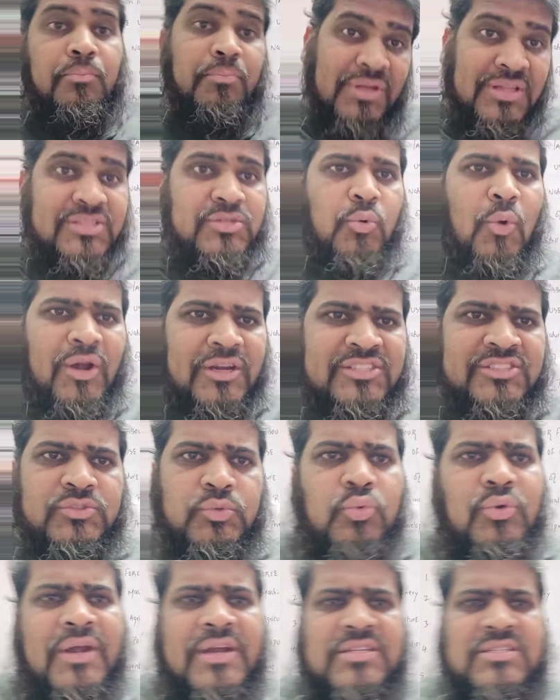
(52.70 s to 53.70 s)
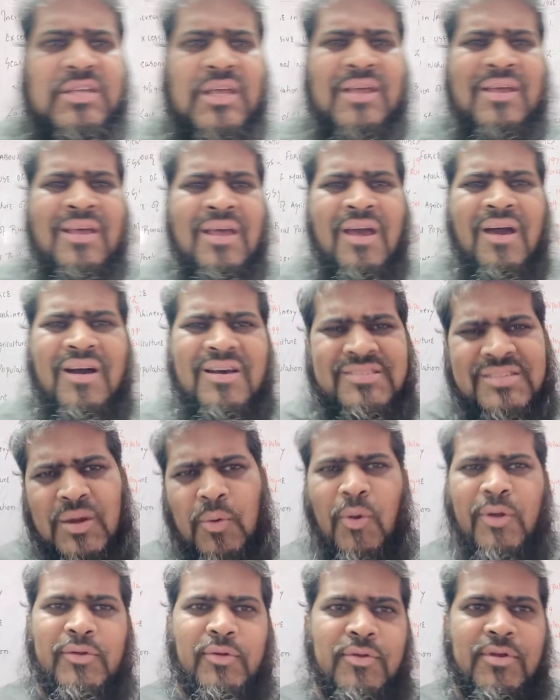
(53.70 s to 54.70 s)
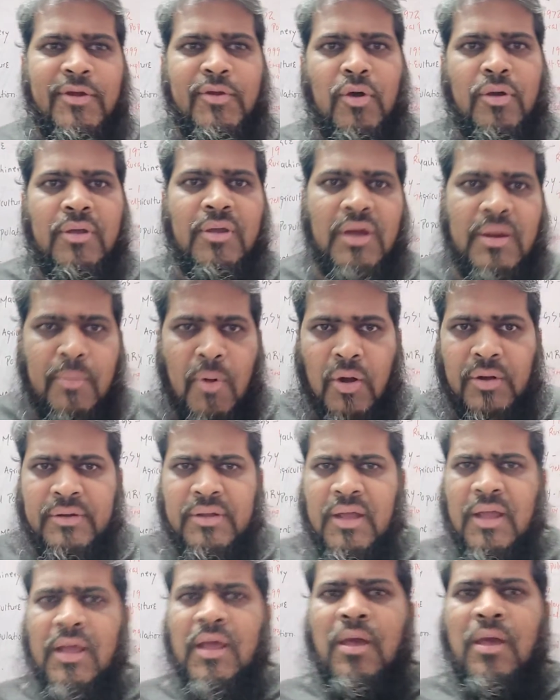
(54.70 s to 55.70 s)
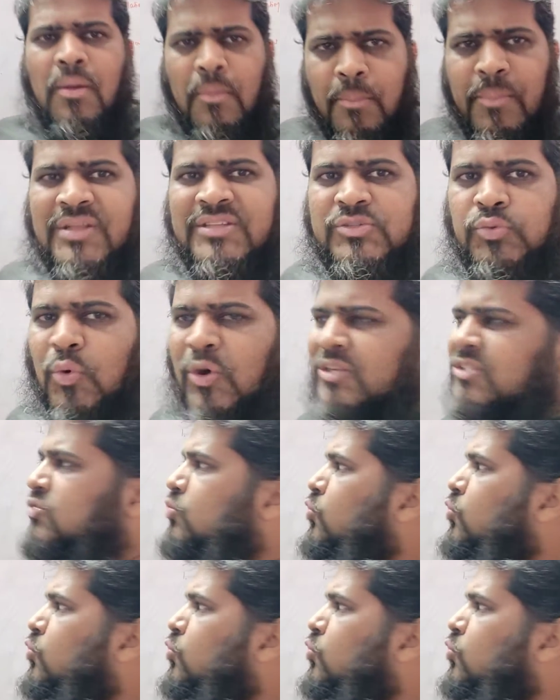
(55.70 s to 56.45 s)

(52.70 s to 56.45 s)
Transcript: Means what students say? Sir, what are you talking about? Means what